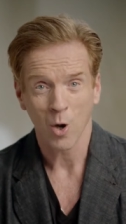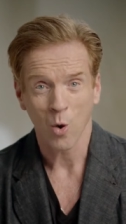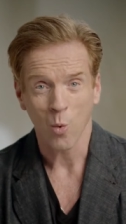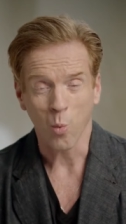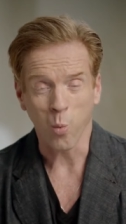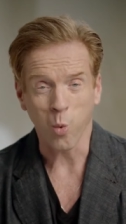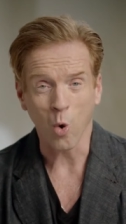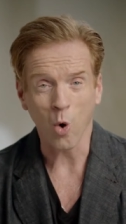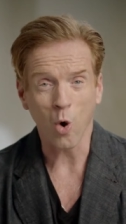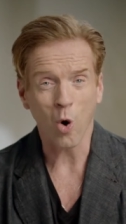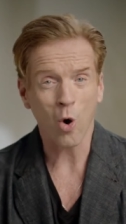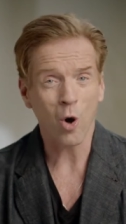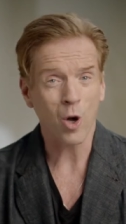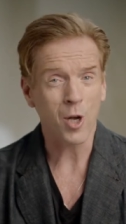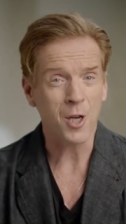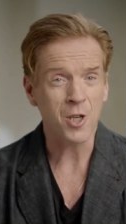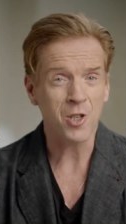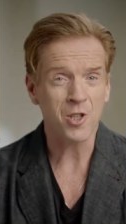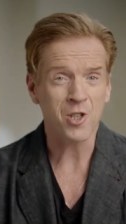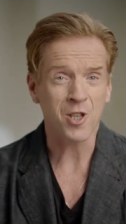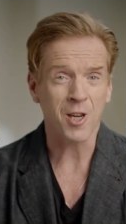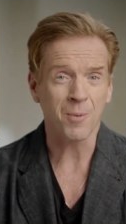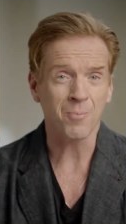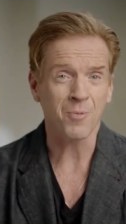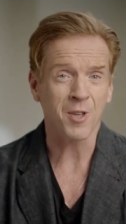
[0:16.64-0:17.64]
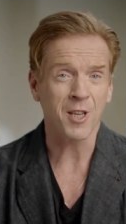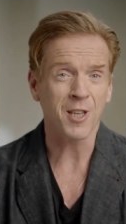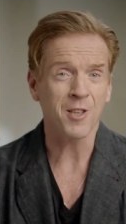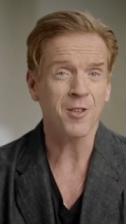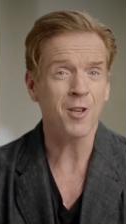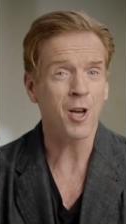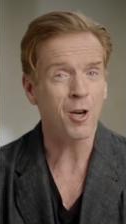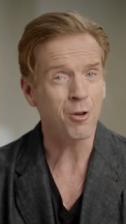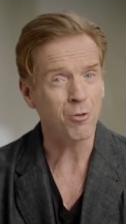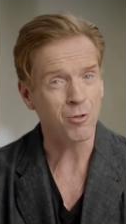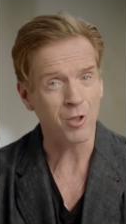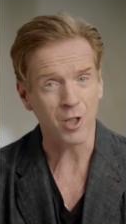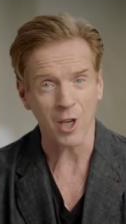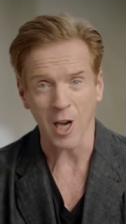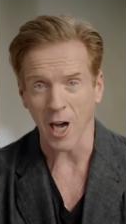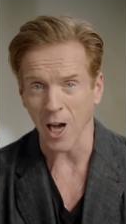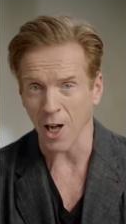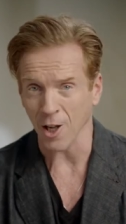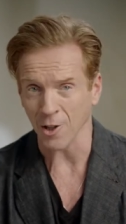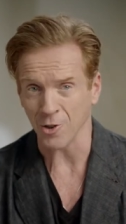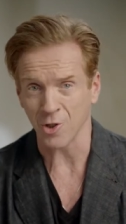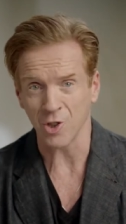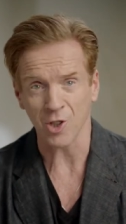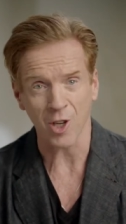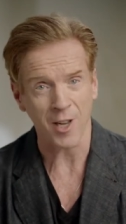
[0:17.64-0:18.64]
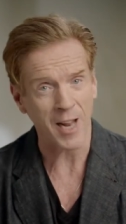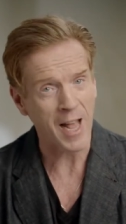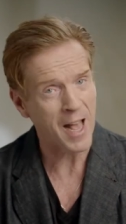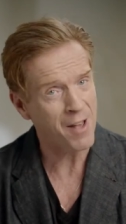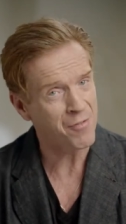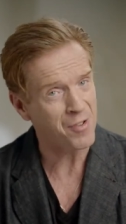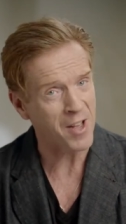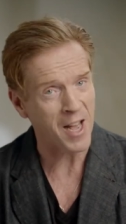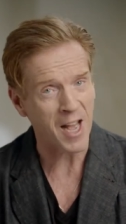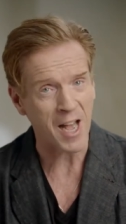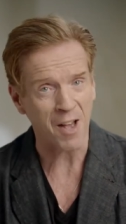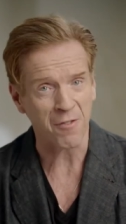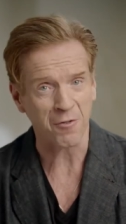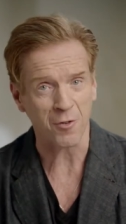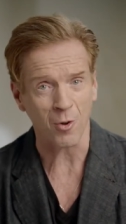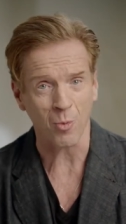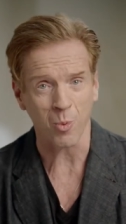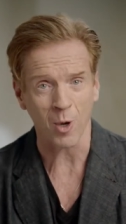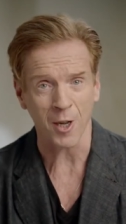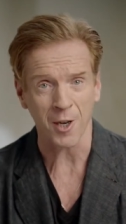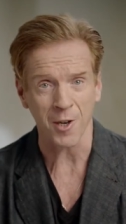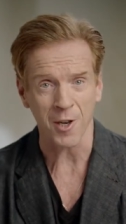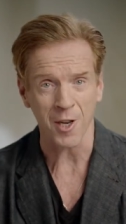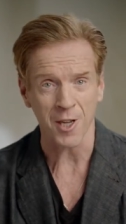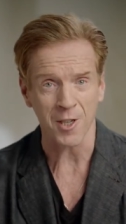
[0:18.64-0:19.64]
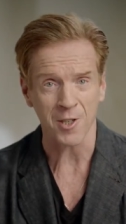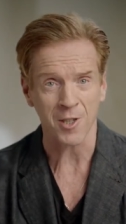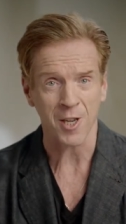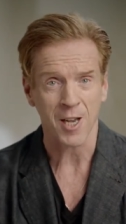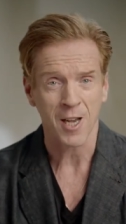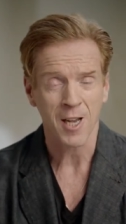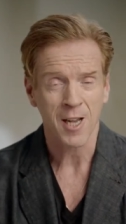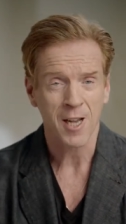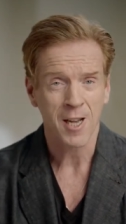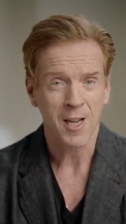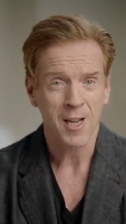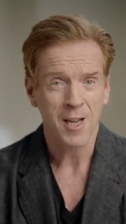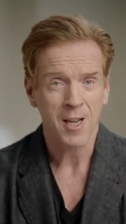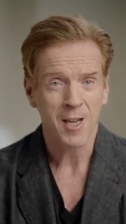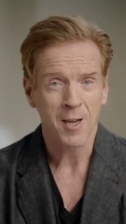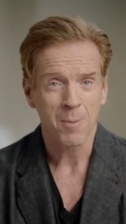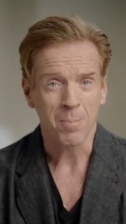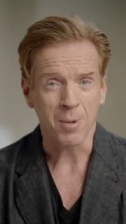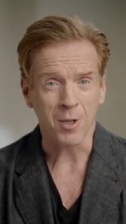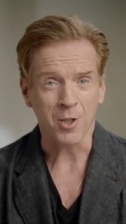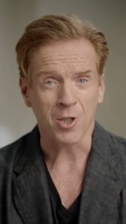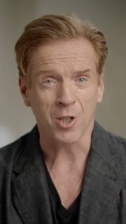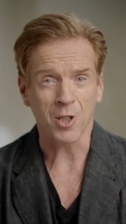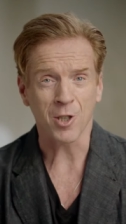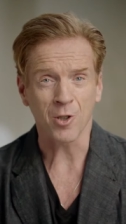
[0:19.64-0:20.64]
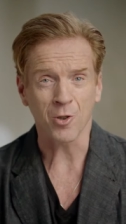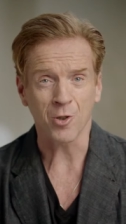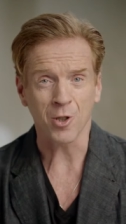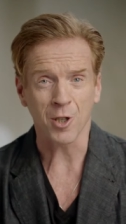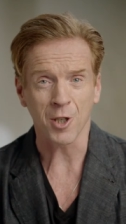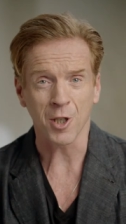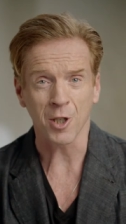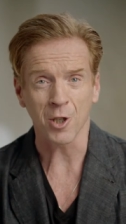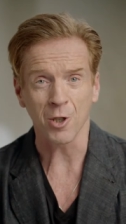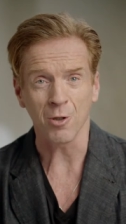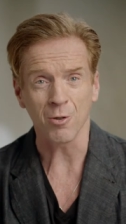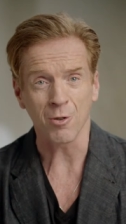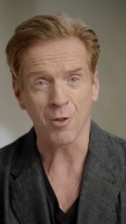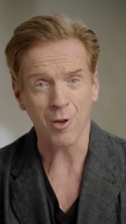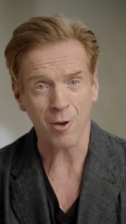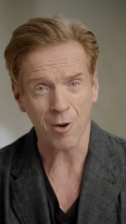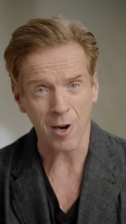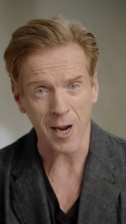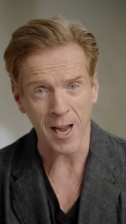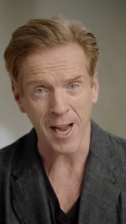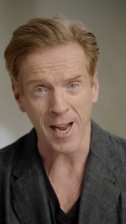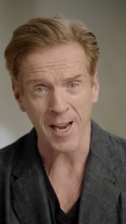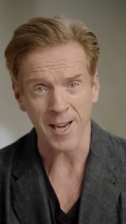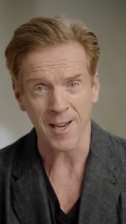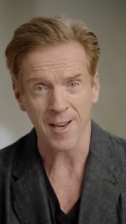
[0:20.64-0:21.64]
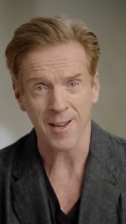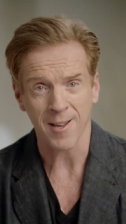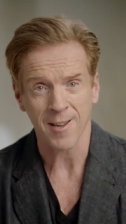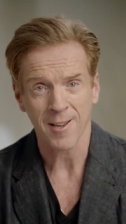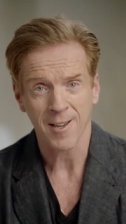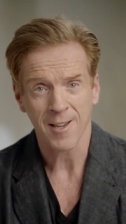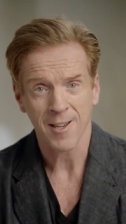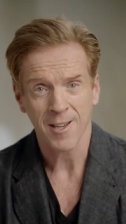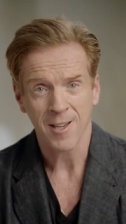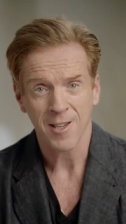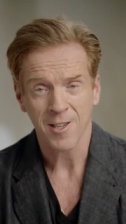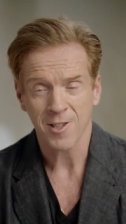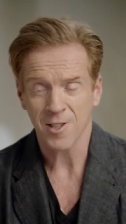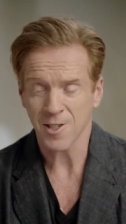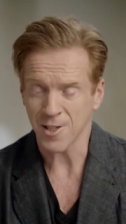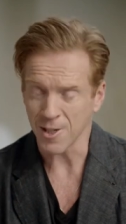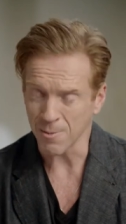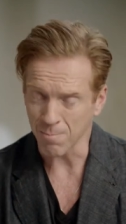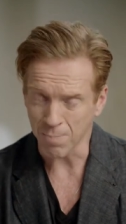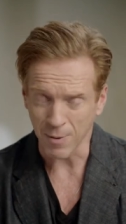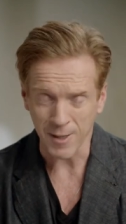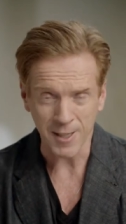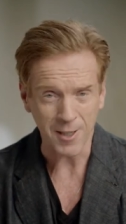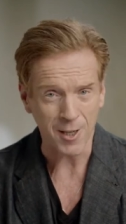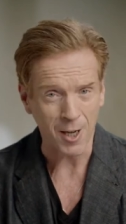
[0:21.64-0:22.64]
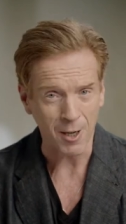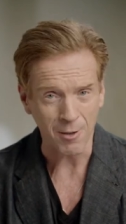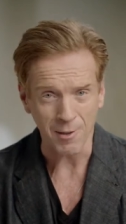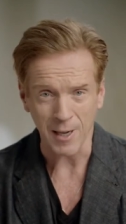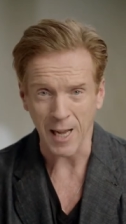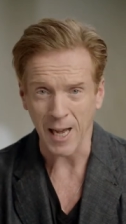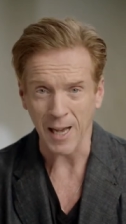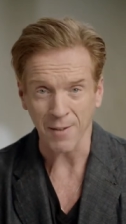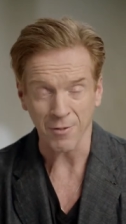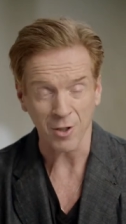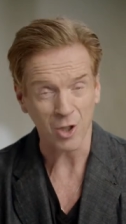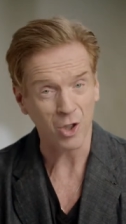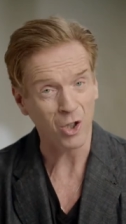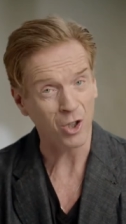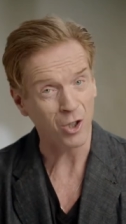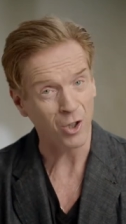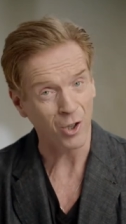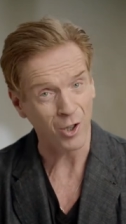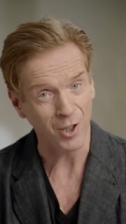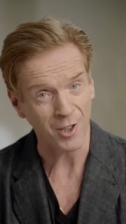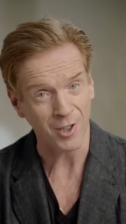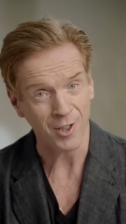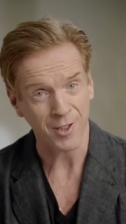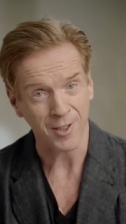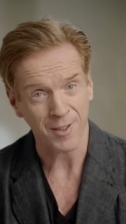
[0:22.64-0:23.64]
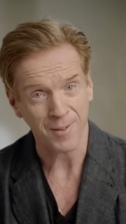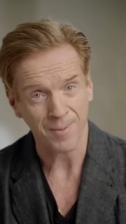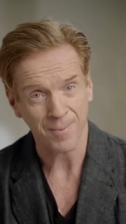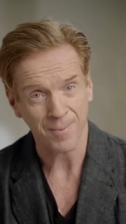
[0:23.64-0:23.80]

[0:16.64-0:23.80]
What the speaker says: War is something no child should ever have to witness, but children in Ukraine simply don't have a choice.